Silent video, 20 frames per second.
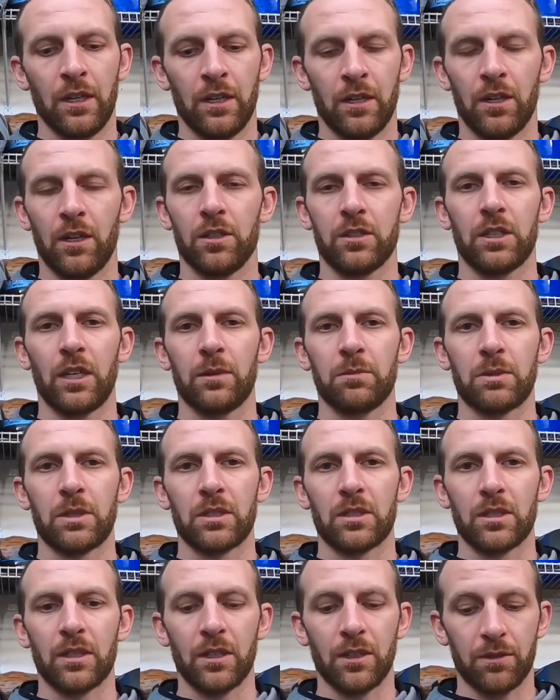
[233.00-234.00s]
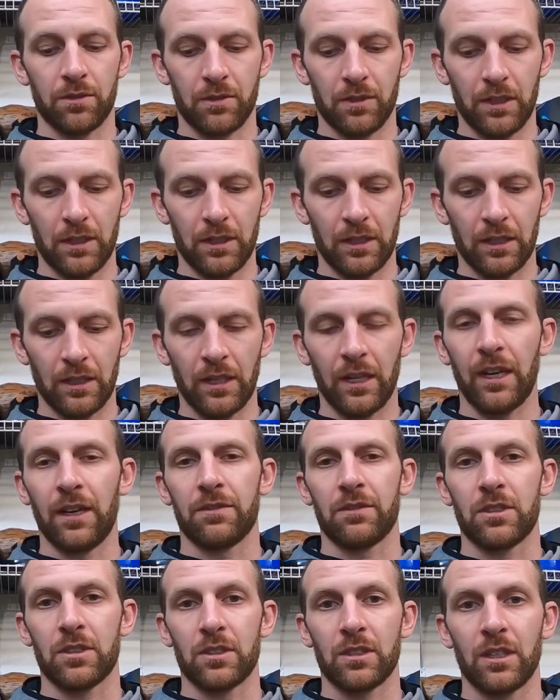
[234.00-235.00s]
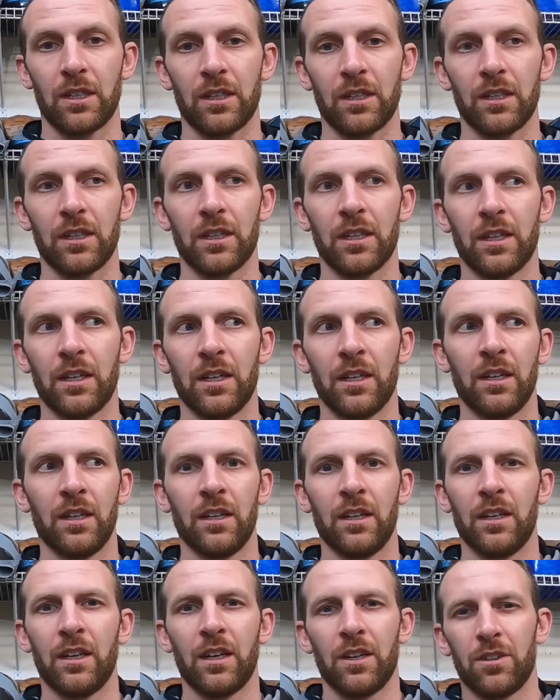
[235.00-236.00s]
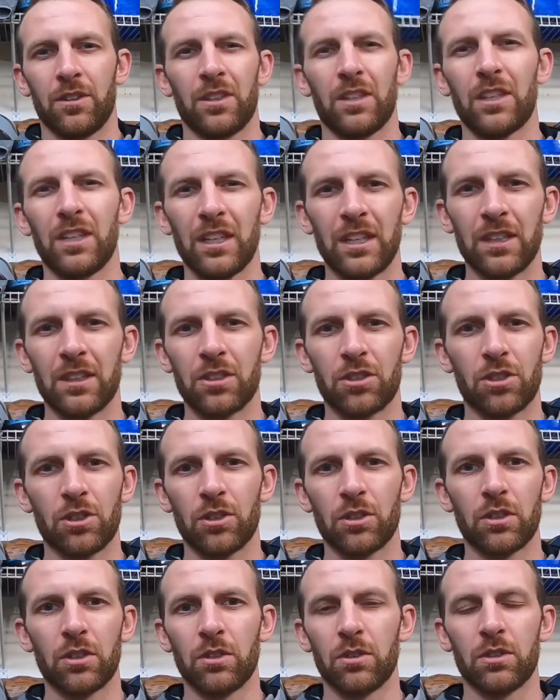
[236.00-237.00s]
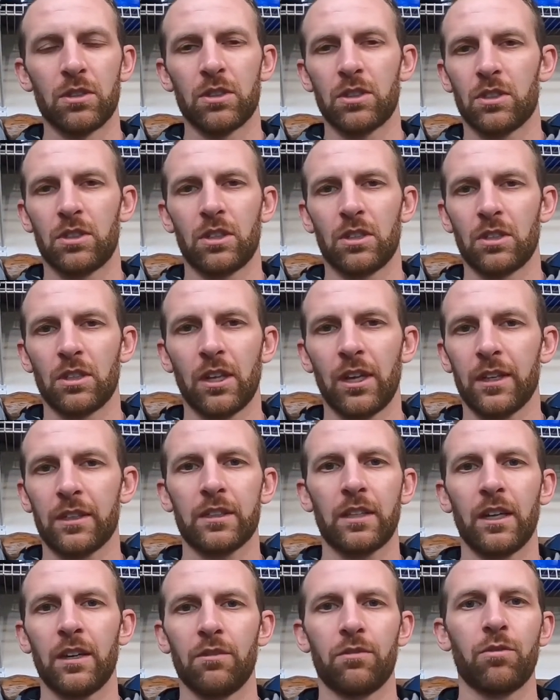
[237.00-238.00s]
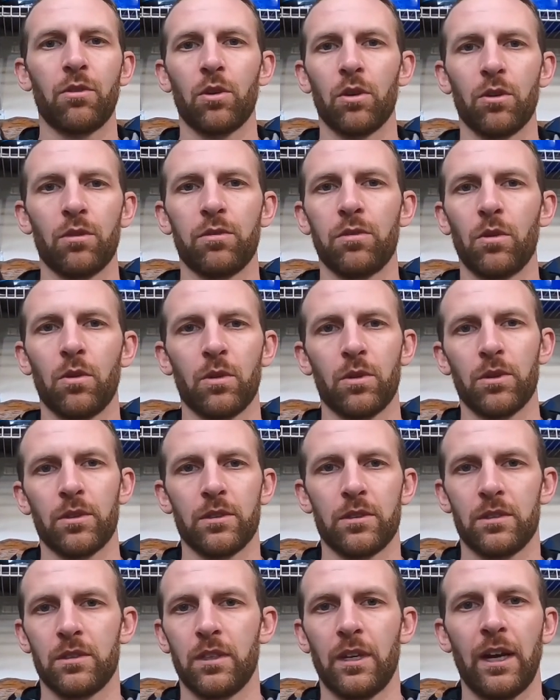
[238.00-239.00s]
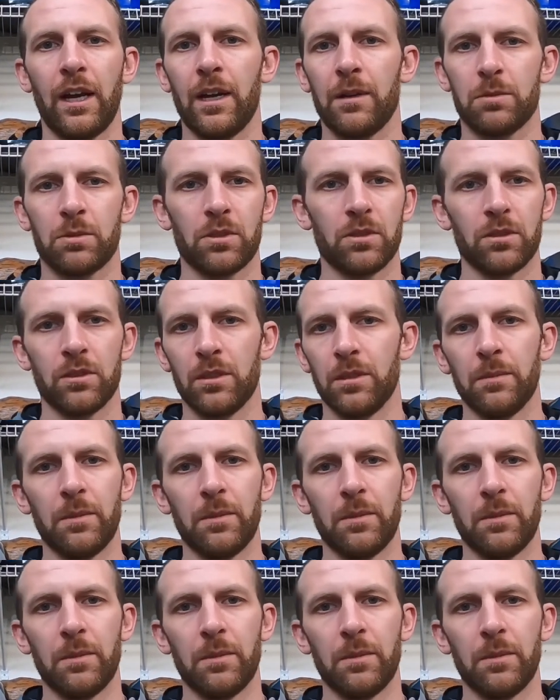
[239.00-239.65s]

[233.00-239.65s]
all types of stuff. And I have to say, I don't think you need the shoe goo. There's just this Loctite 404 is absolutely